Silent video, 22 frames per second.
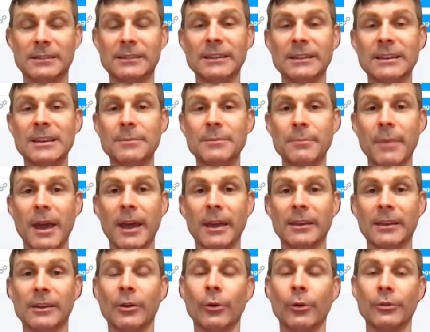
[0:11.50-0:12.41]
lead
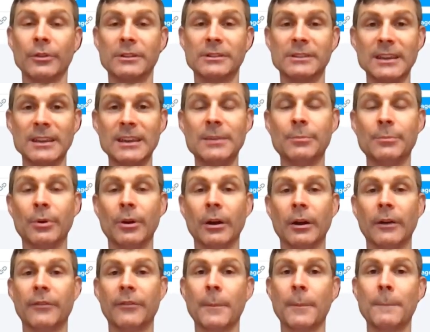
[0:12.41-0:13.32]
magnet or this
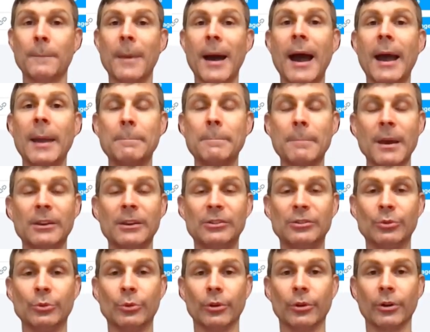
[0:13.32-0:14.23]
ebook from my
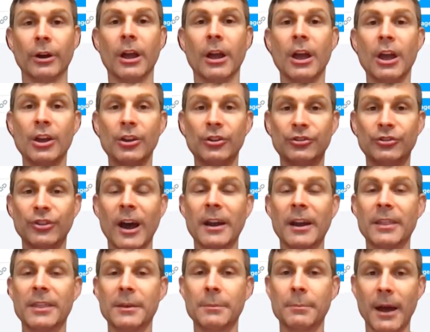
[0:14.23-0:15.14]
mentor,
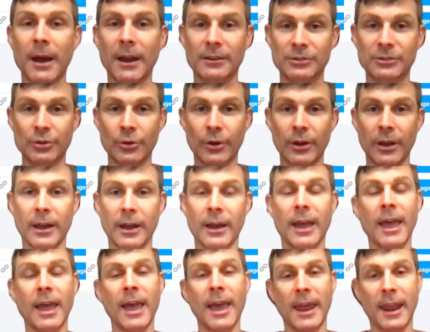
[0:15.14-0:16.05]
Jonathan Montoya,
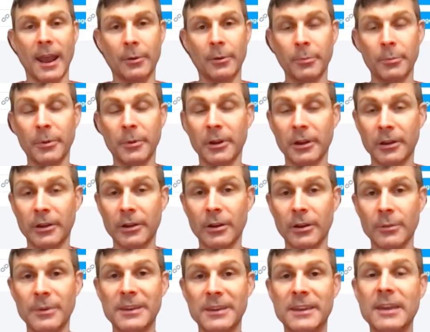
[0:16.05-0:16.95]
and I'm going
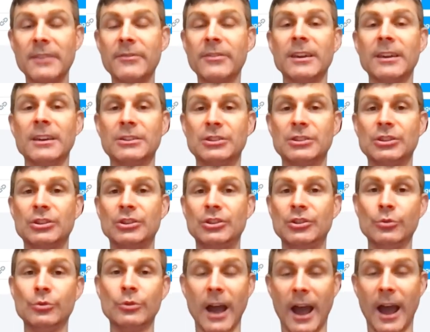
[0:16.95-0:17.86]
to be giving it to
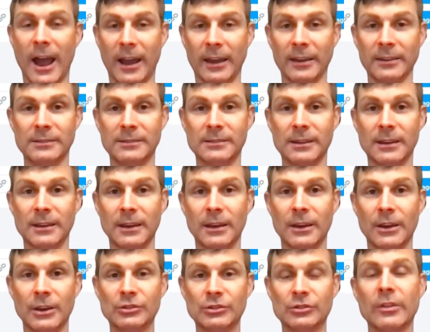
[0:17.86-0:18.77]
you guys
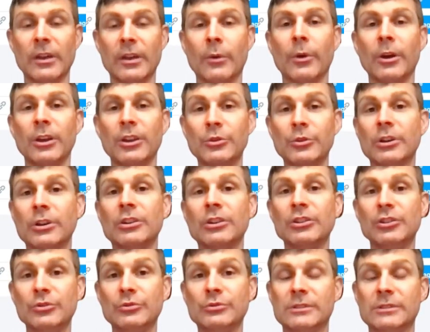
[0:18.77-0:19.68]
so that way you
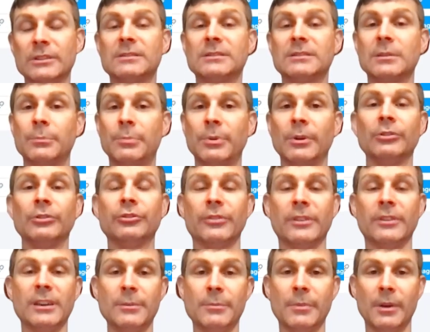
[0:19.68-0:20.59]
can use this to build
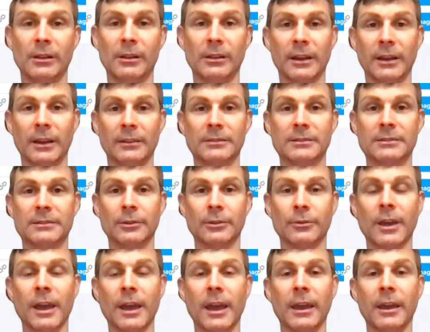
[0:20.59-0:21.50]
your email list.
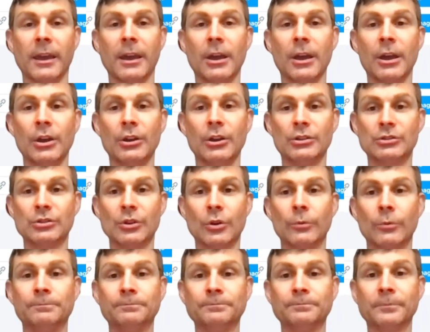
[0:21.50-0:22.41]
Okay.
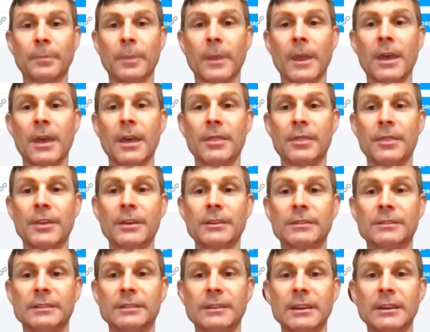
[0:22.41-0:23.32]
So
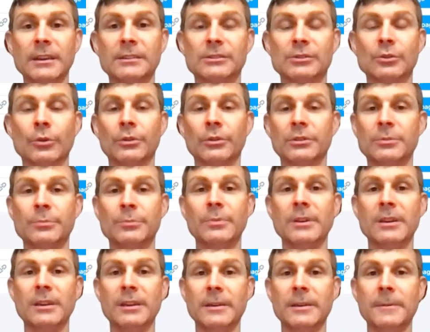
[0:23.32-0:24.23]
this is going to
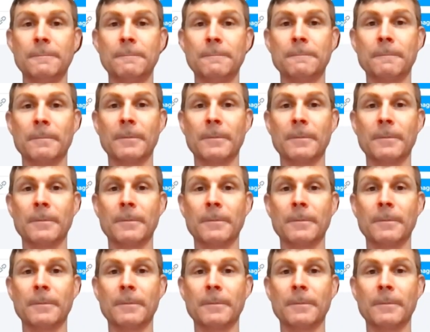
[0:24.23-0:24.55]
be